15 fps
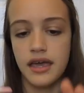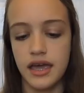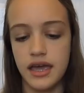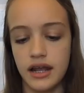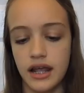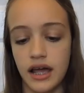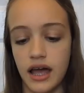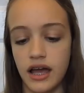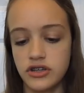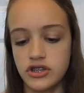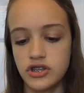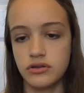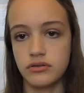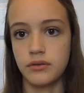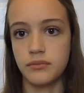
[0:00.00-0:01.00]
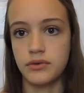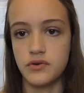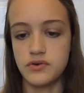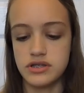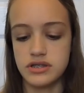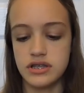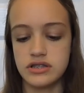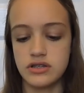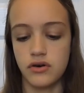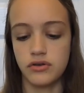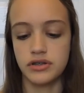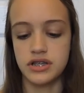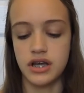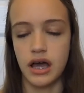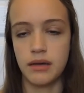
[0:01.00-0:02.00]
and I actually been using this all
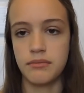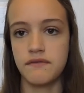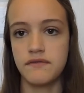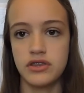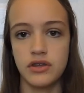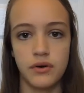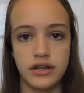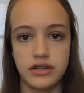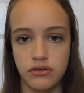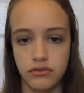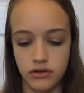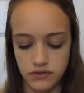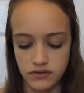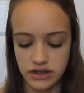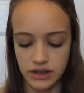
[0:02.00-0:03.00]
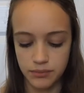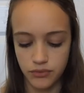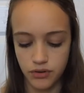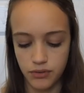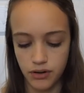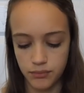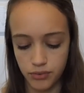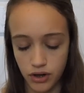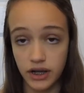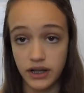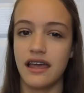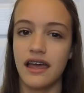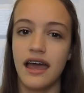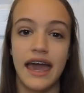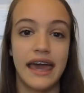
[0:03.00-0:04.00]
the time even though I don't use lip
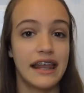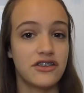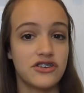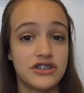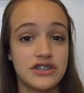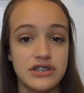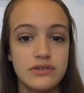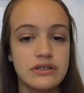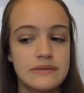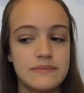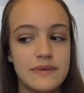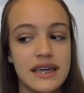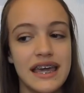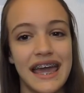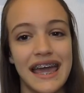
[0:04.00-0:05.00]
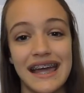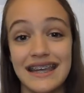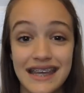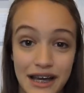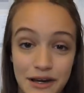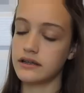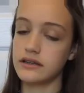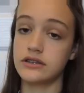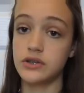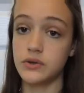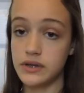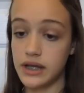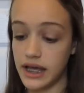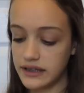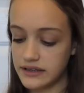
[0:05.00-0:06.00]
products, and it just suits me. And yeah,
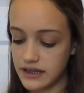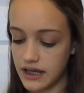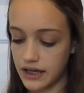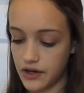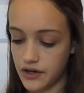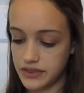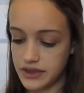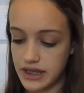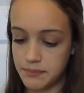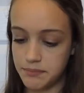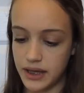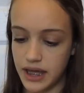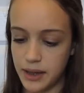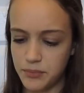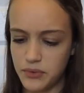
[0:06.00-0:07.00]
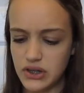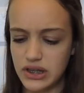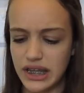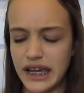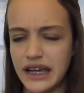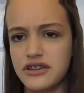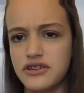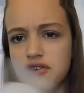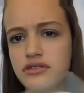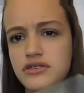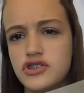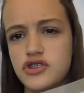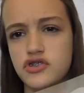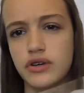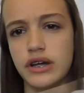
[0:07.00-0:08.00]
so next I got the paper lantern
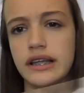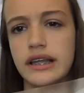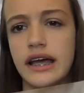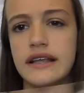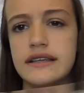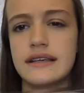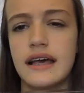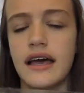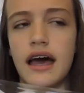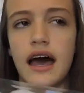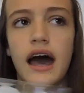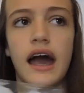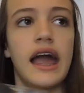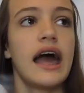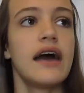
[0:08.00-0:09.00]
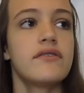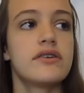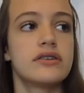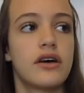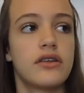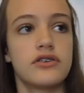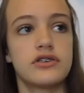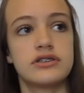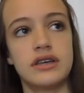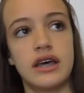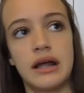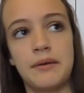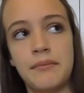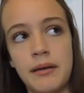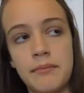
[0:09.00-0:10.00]
string lights. I have another
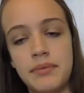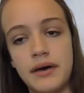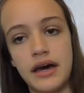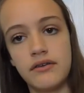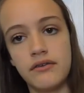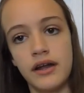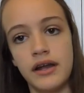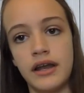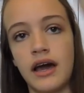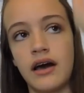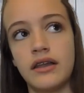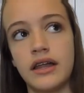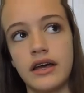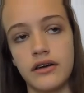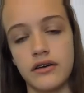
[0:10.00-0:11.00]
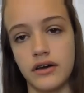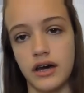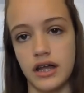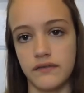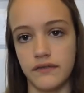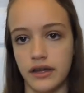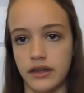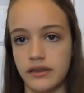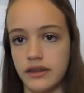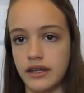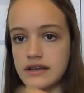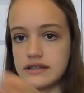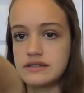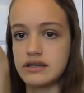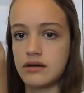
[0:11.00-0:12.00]
set on my bed right now, like kind of like
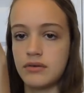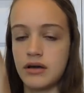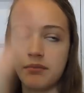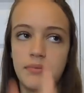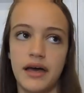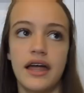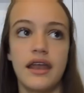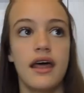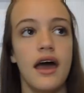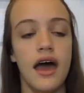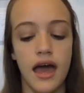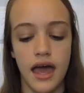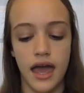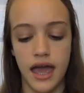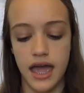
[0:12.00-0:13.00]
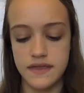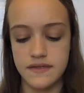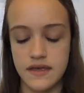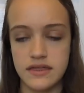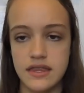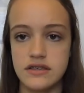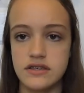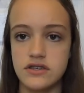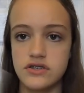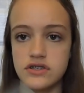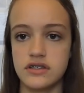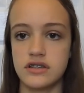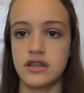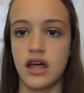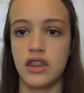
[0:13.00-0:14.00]
this on my bed, and then this is
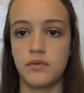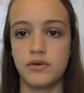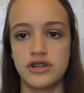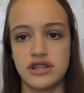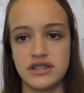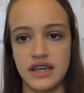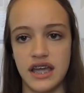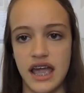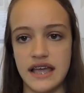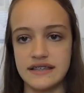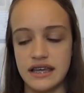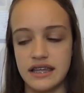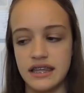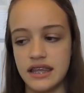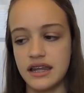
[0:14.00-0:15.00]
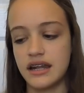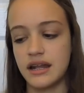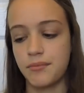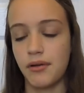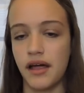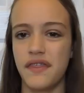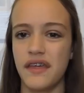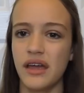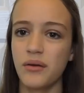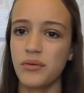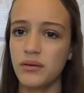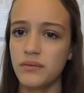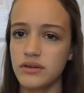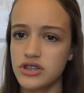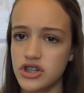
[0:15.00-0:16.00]
just another one just in case I needed it, but I think I'm going
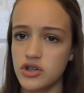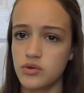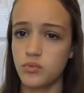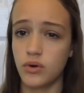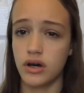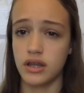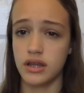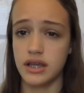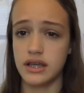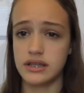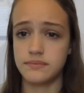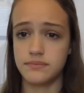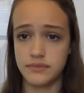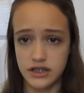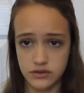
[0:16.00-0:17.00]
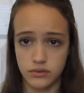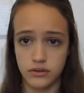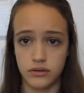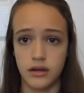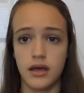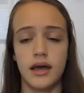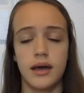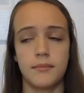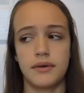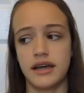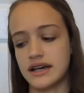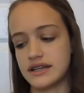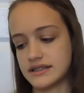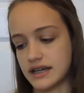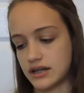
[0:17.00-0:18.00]
to return one of these, this one,
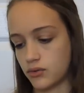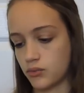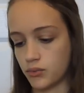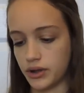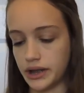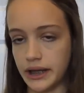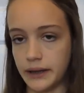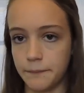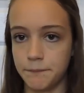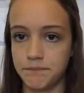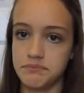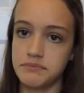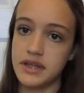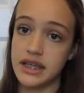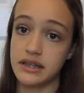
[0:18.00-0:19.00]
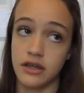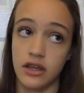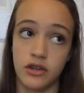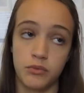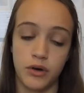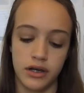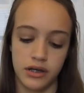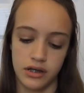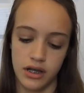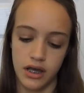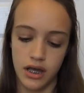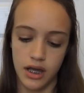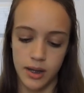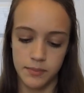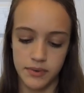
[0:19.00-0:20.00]
because I don't really need another one.
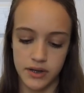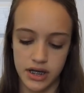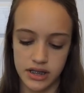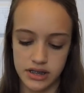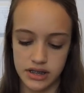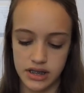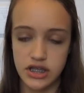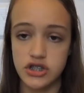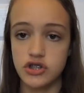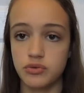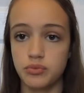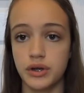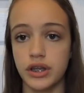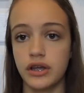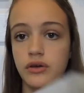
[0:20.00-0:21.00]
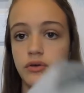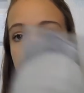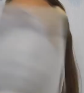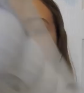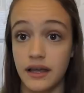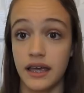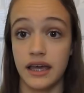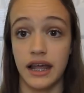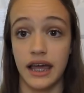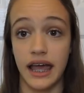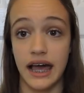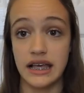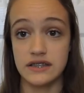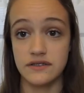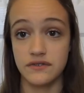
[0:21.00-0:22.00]
But these are really cool, and I
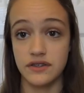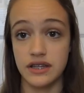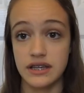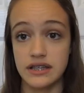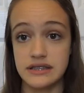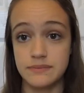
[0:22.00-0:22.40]
asked for these